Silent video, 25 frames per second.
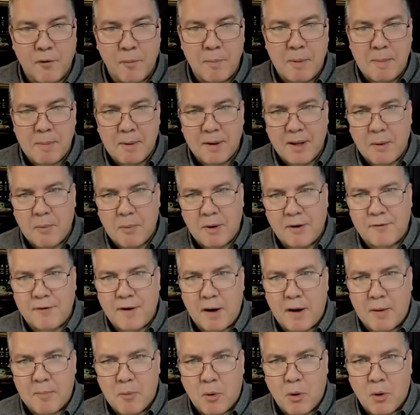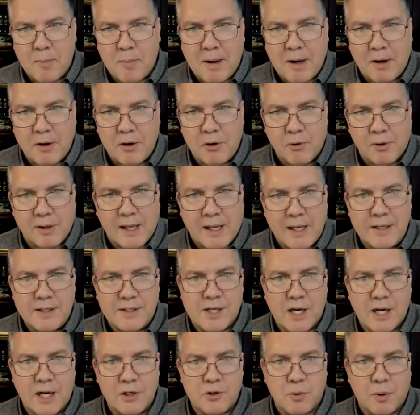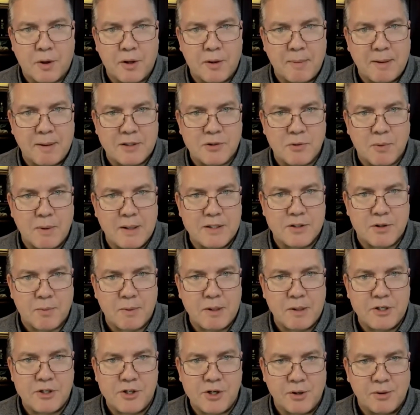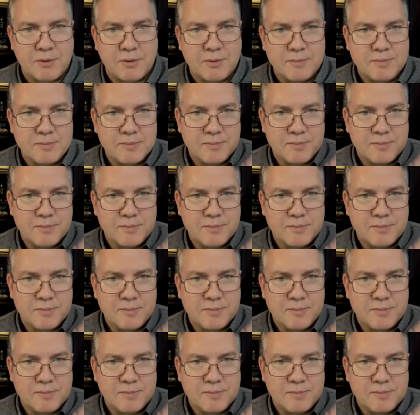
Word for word: for people that want to find out more about you or get in touch, what are the best ways to reach you?